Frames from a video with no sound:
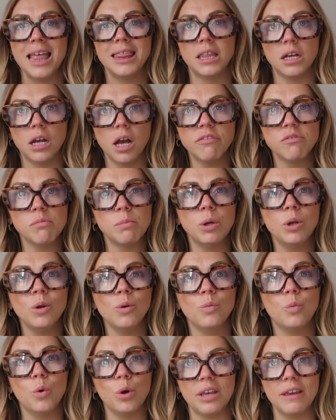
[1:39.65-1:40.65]
the government
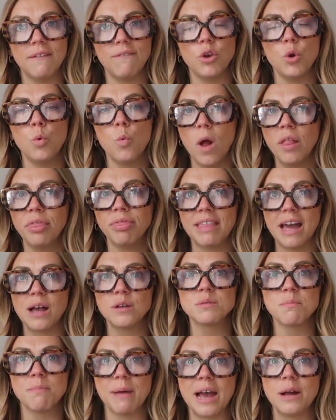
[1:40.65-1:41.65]
will give you
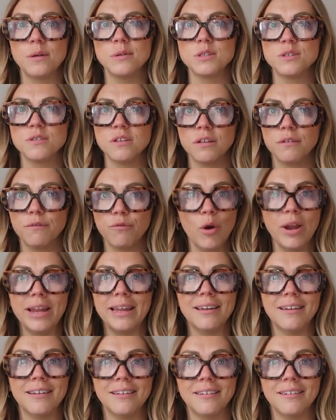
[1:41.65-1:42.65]
£1,000 free.